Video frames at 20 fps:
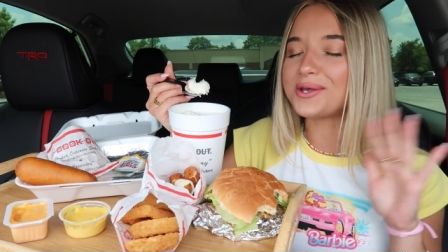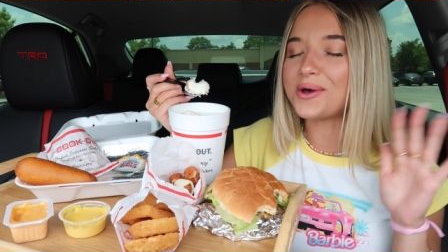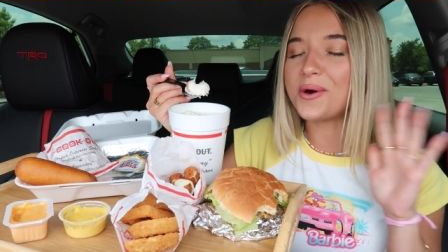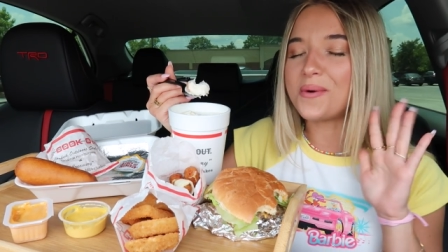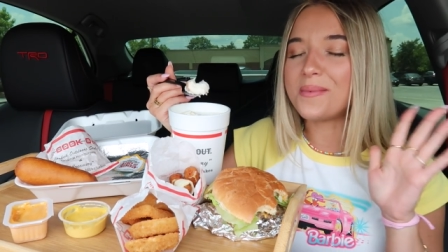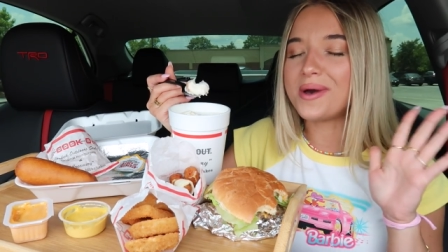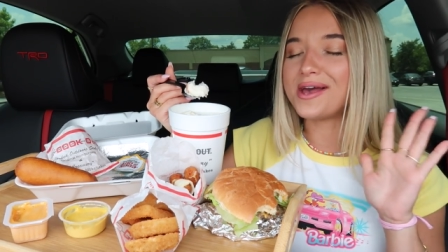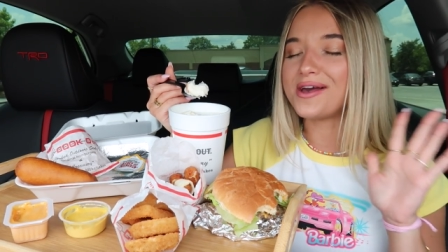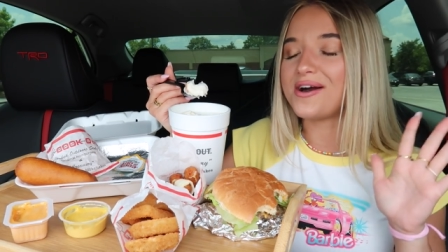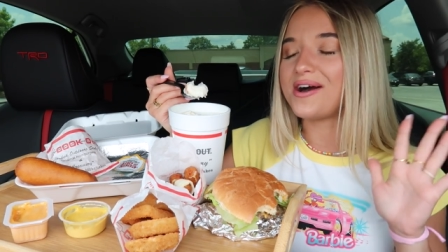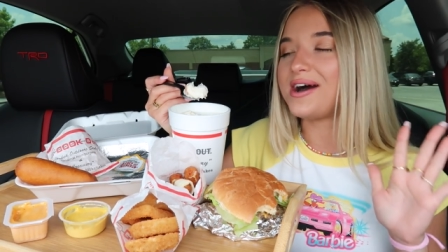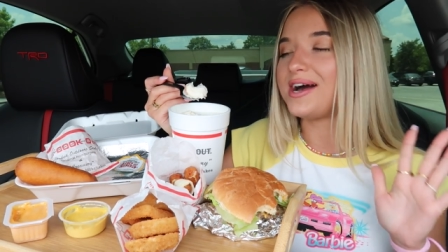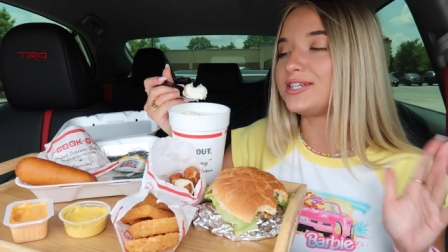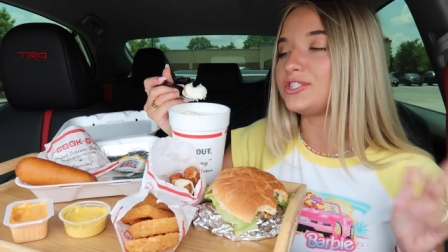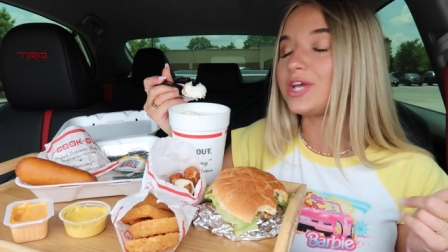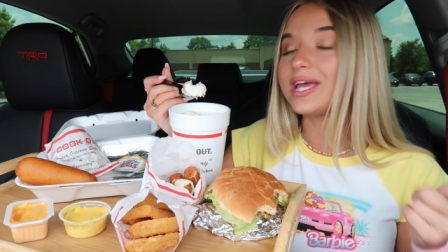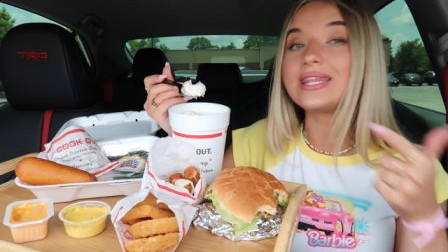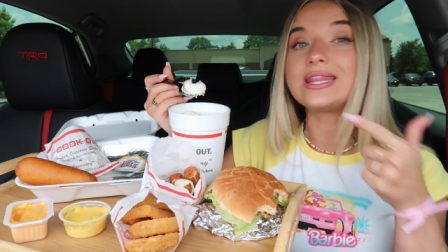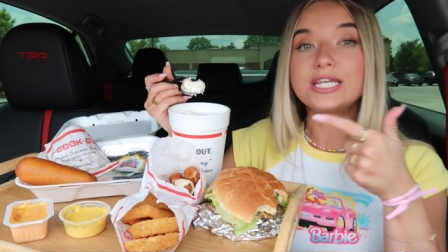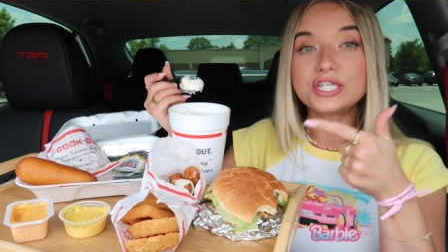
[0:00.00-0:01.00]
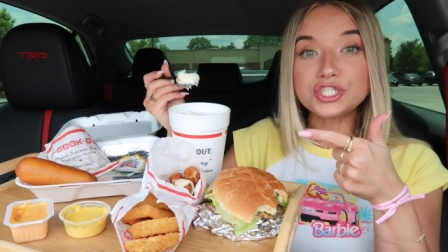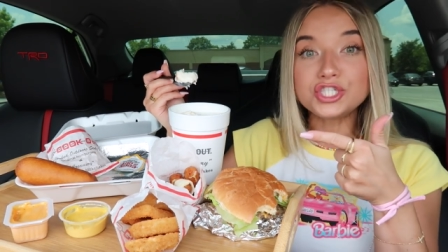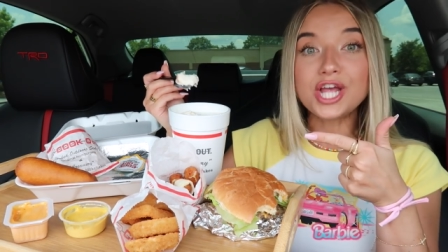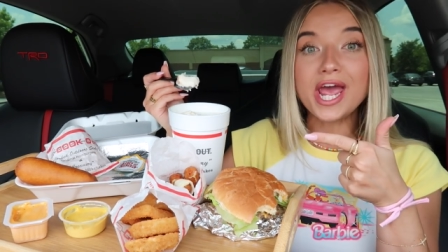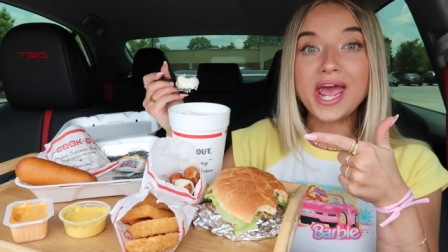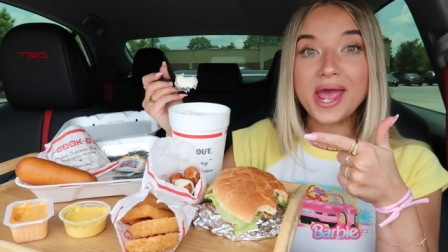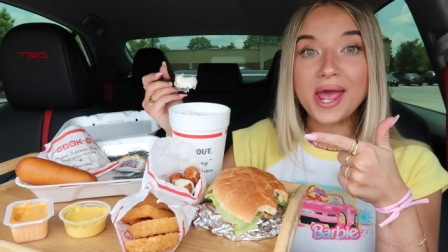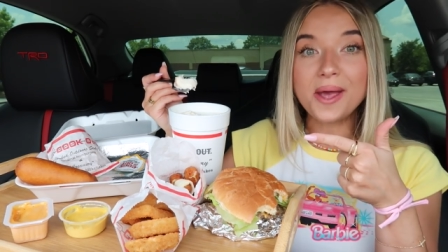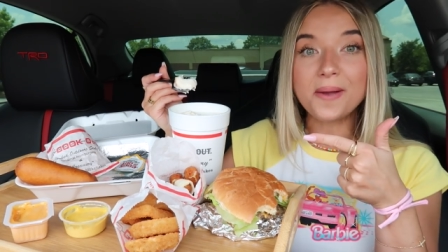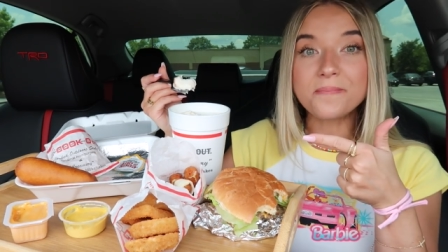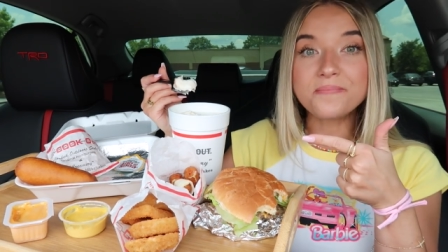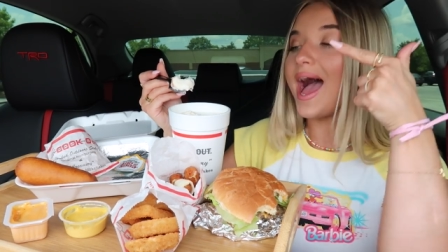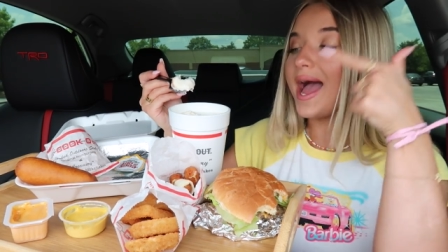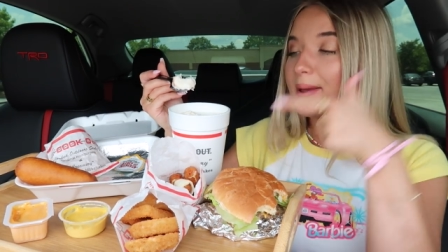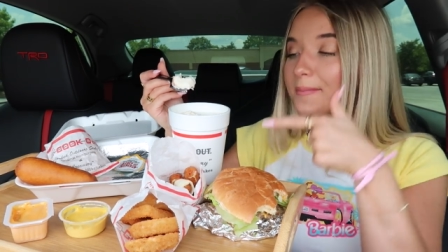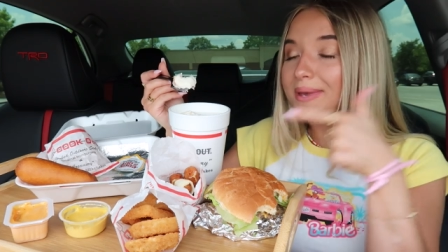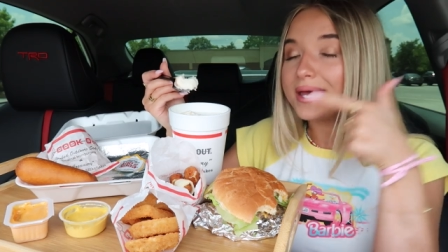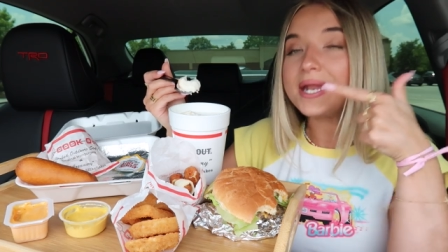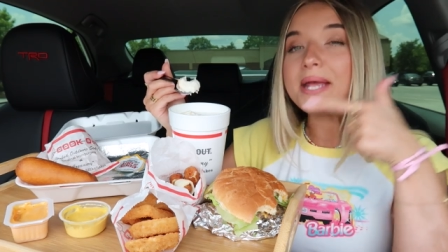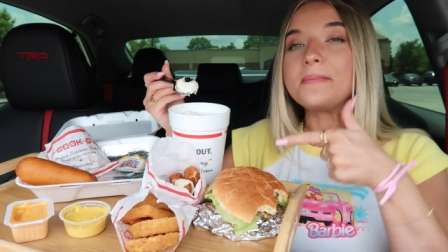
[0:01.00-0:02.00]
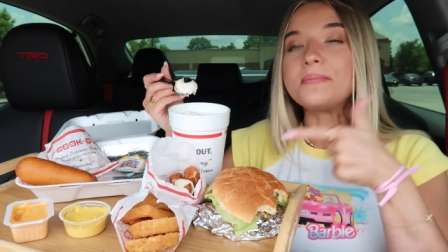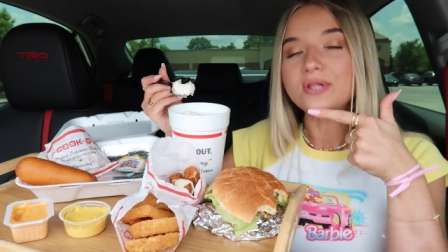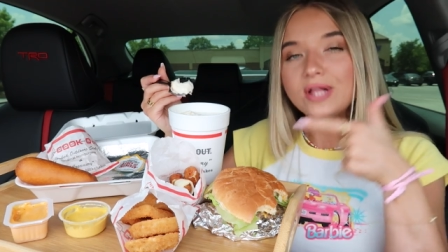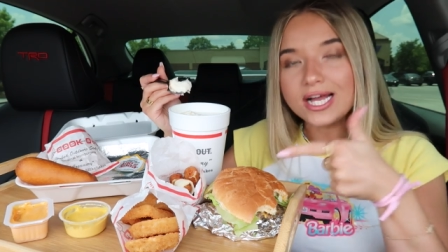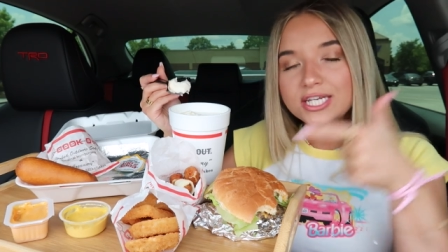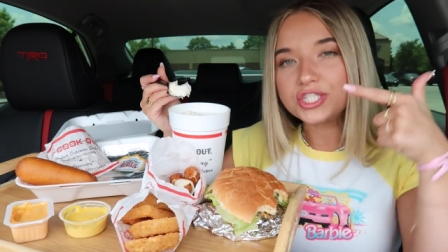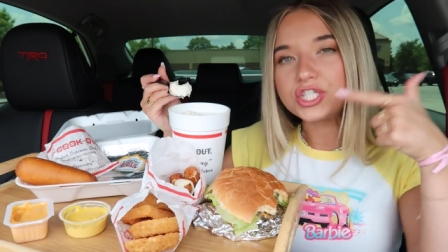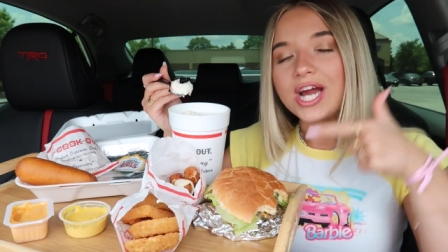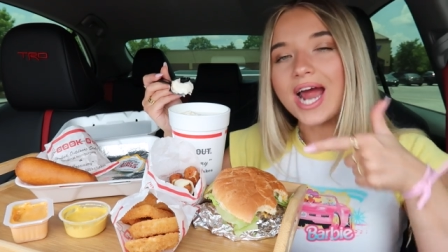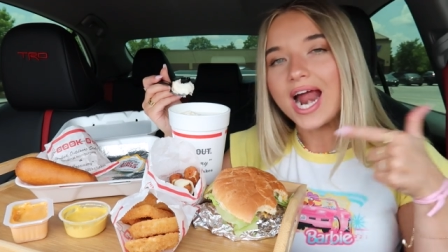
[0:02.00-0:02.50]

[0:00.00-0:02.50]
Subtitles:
Oh my gosh, like this shake, I'm getting pleasure